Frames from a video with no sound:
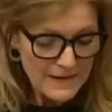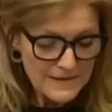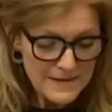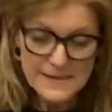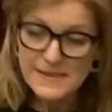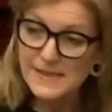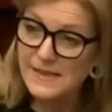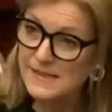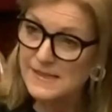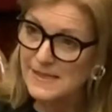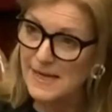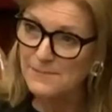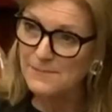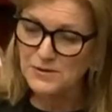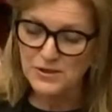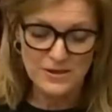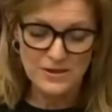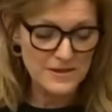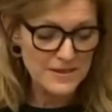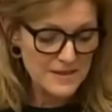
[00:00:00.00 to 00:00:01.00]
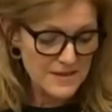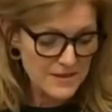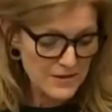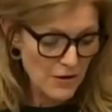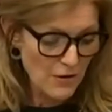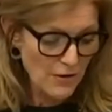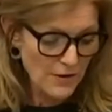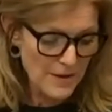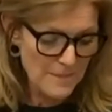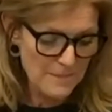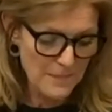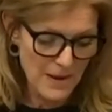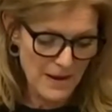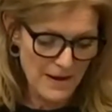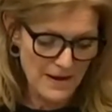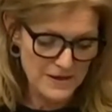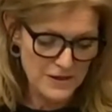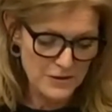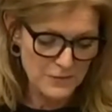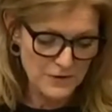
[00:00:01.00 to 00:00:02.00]
This exception does not
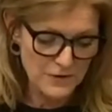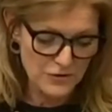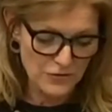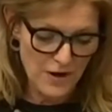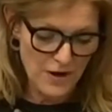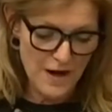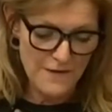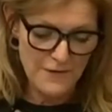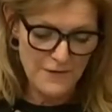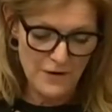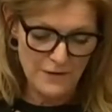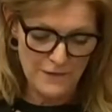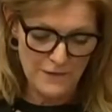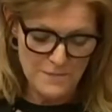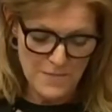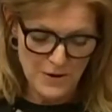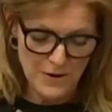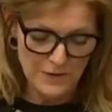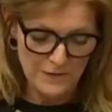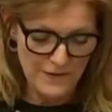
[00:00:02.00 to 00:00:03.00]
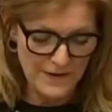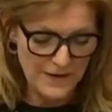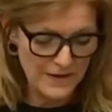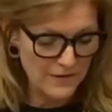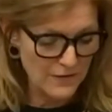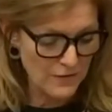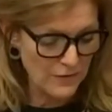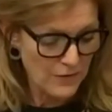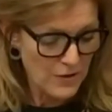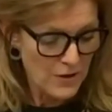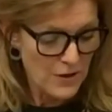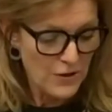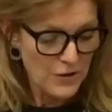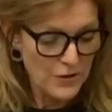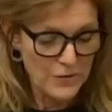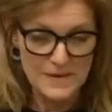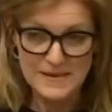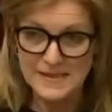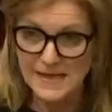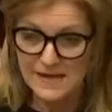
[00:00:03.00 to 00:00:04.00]
apply to a driver of a motor vehicle
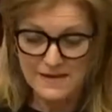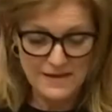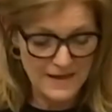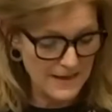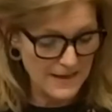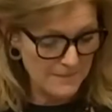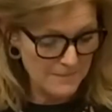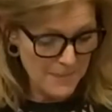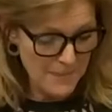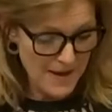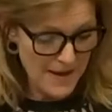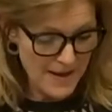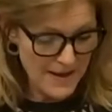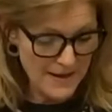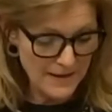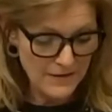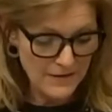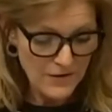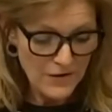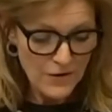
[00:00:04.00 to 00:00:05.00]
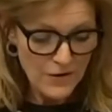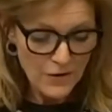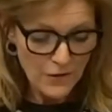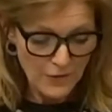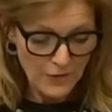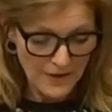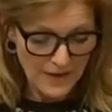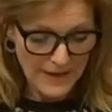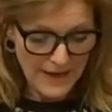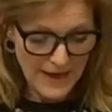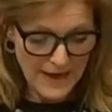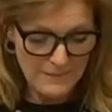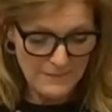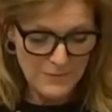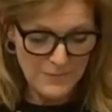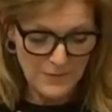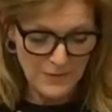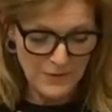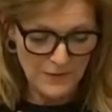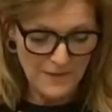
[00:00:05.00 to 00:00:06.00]
who is either impaired or
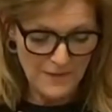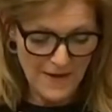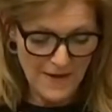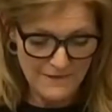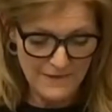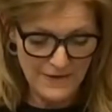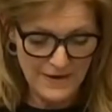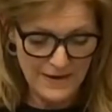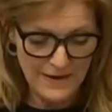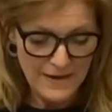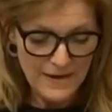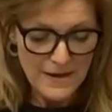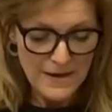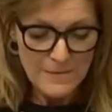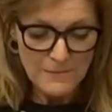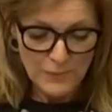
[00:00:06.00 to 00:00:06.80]
incapable of having